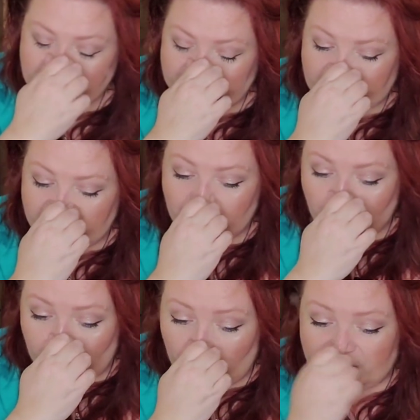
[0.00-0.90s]
that you
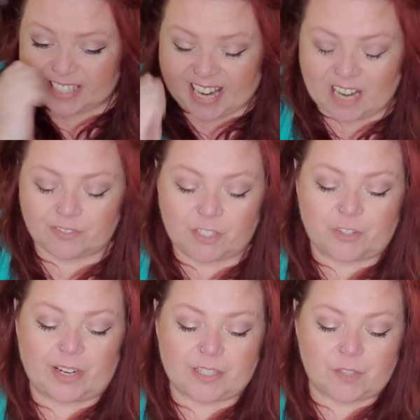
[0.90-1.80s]
are going to have to
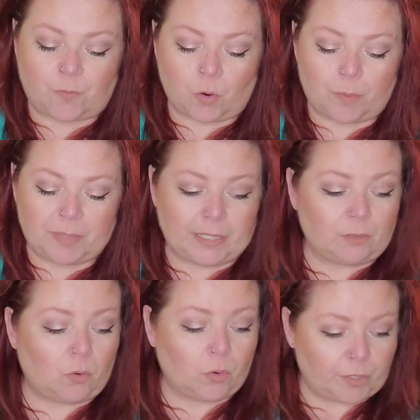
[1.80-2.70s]
transform in
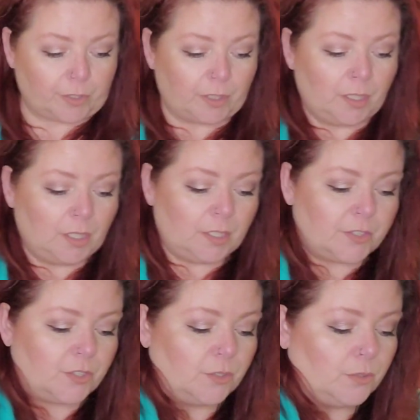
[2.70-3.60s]
order
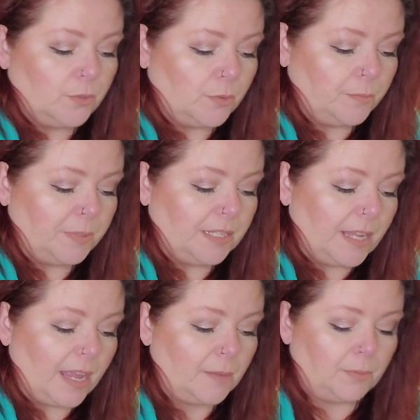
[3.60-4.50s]
to be
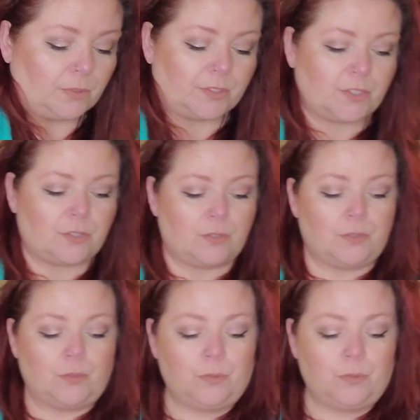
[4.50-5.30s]
able to